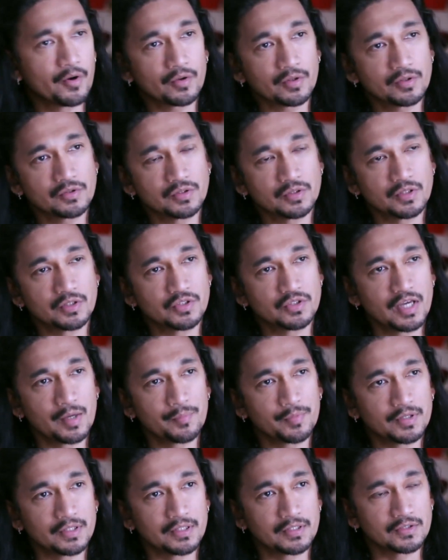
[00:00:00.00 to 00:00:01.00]
Americans, and the
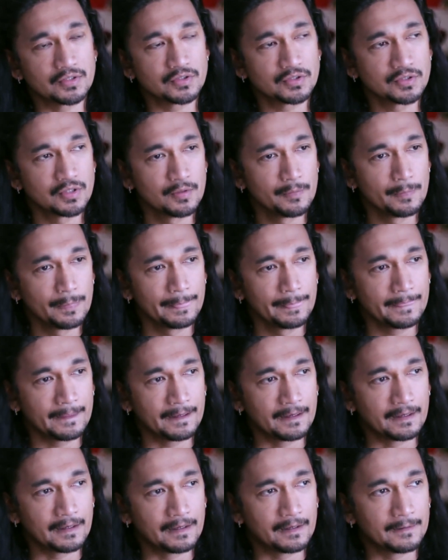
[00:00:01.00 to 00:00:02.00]
Japanese.
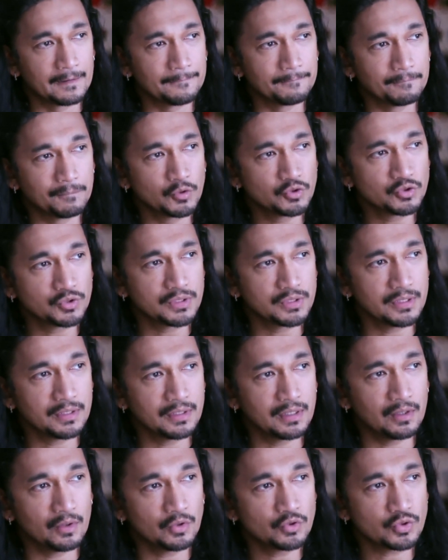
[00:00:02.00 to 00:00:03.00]

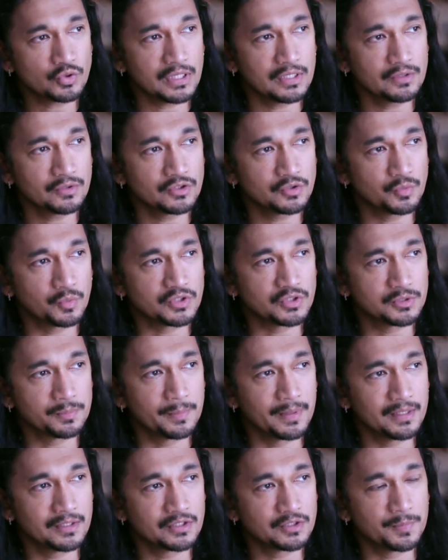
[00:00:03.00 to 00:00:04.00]
Mostly, Ocho Kantos was
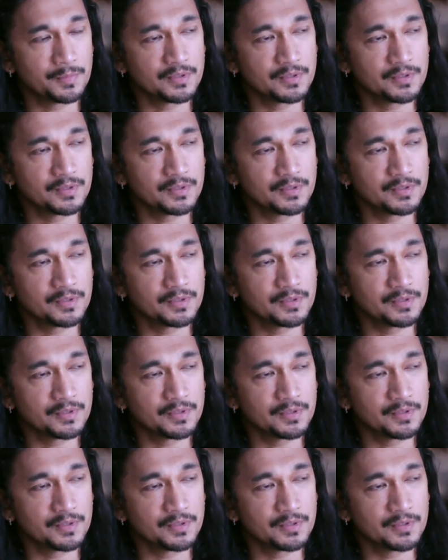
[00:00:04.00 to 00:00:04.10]
made